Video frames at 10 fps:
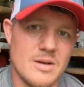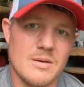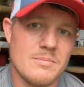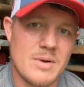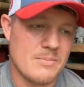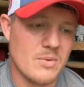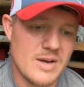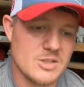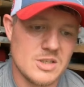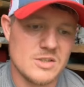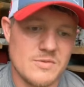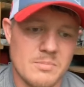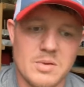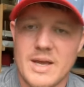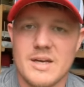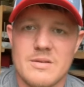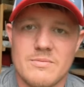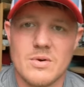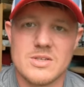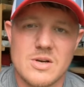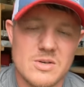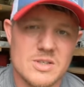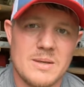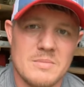able to bring Sebastian home. Now,